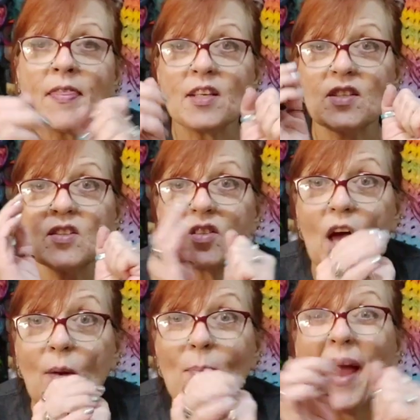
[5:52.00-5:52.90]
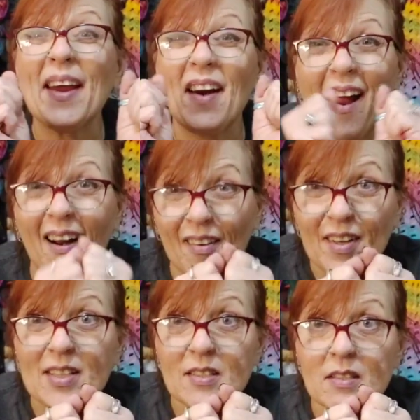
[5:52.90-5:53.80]
This is done by an
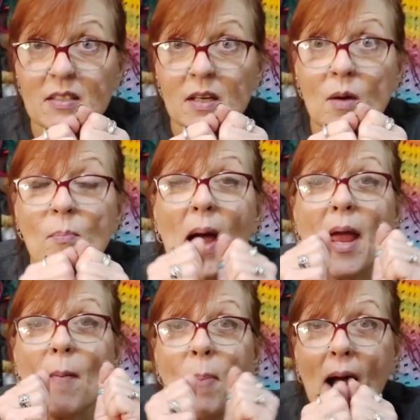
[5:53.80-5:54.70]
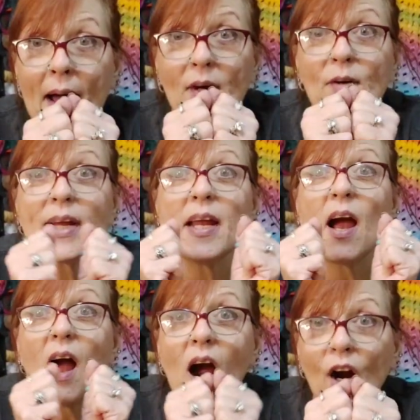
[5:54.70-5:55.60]
artist, by a pottery
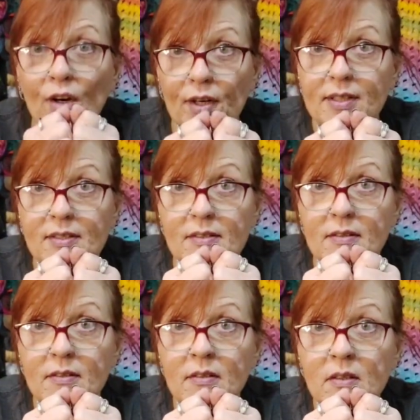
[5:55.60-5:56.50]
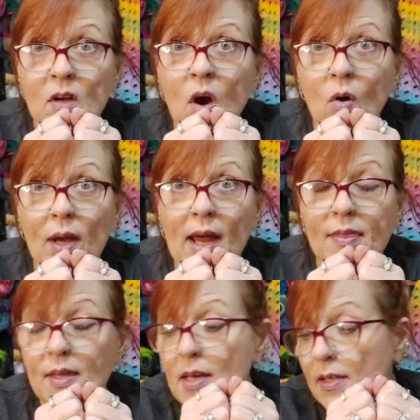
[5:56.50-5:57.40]
artist. Okay,
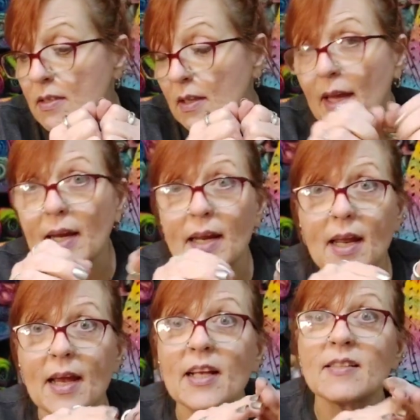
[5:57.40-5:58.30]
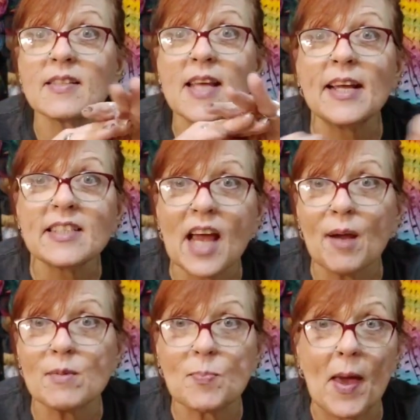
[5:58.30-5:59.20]
this lady is 10
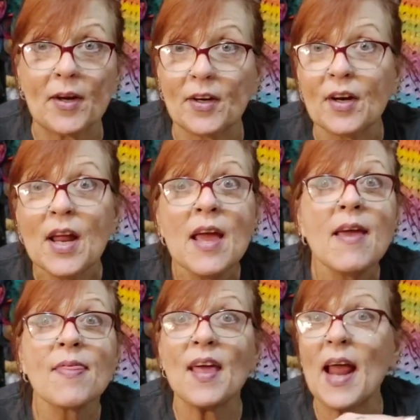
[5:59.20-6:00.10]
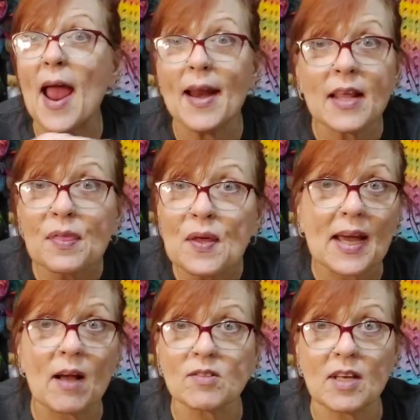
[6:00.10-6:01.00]
times better than
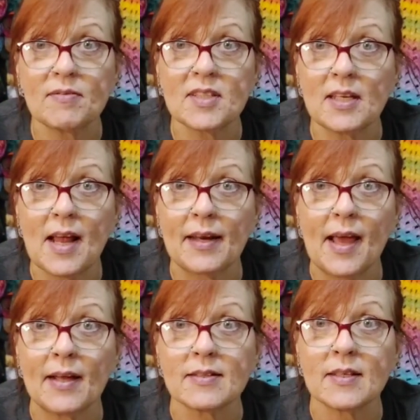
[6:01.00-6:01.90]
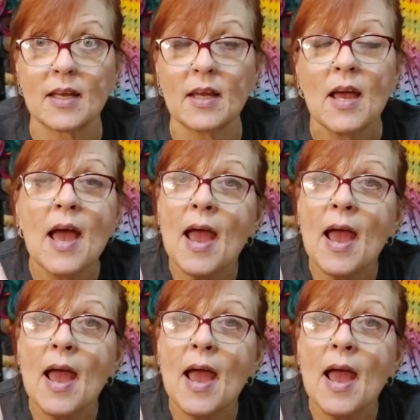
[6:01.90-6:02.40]
anything else I've seen on Etsy.